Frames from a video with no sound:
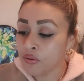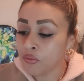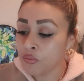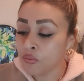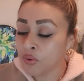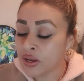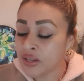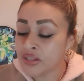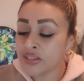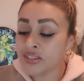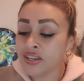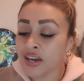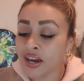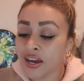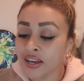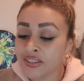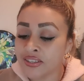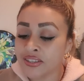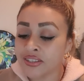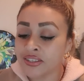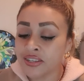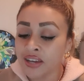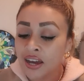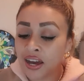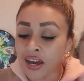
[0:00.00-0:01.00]
once I
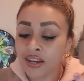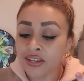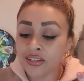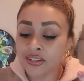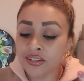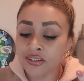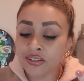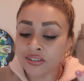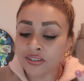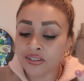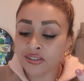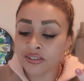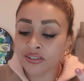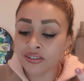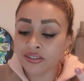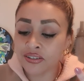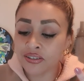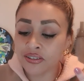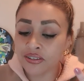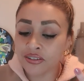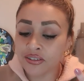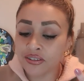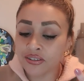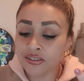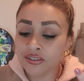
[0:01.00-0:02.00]
started
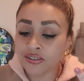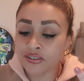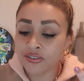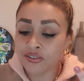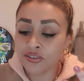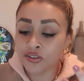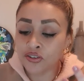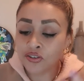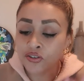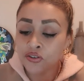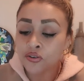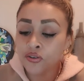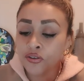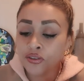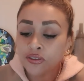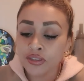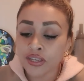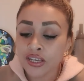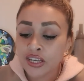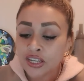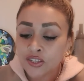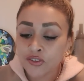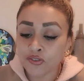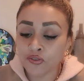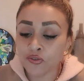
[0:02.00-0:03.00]
to do
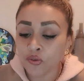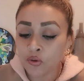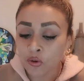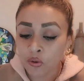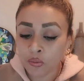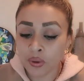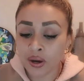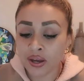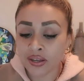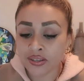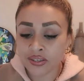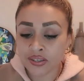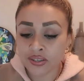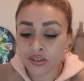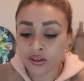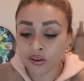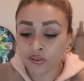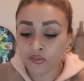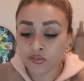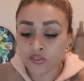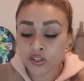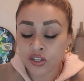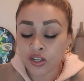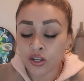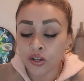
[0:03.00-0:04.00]
things for
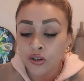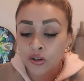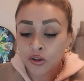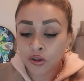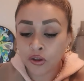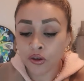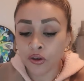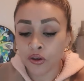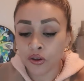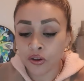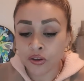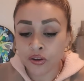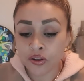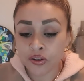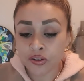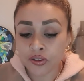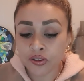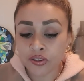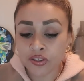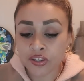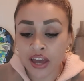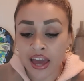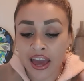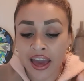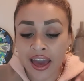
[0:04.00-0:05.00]
myself, to learn
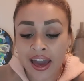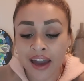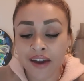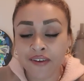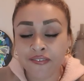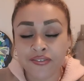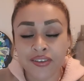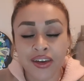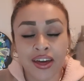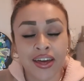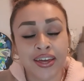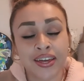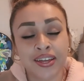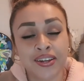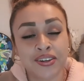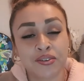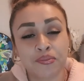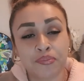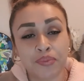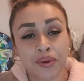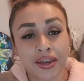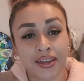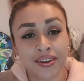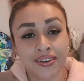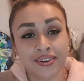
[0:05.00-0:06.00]
to have that
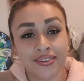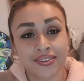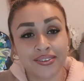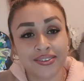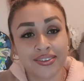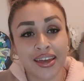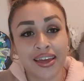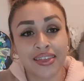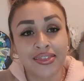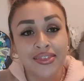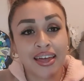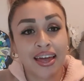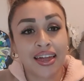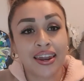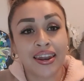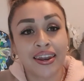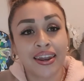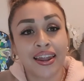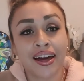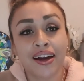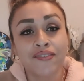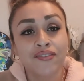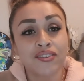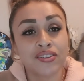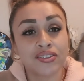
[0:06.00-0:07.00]
independence and that
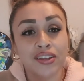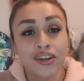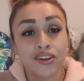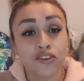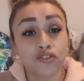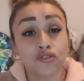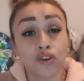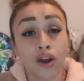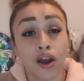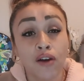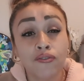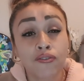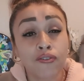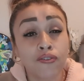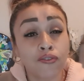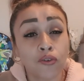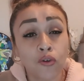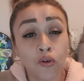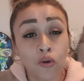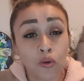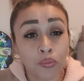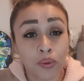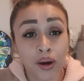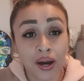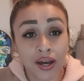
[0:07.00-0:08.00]
love and that drive
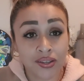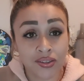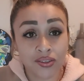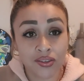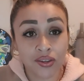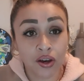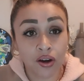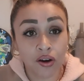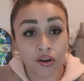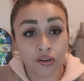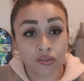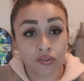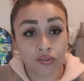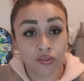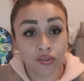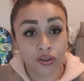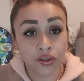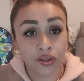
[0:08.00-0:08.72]
for myself,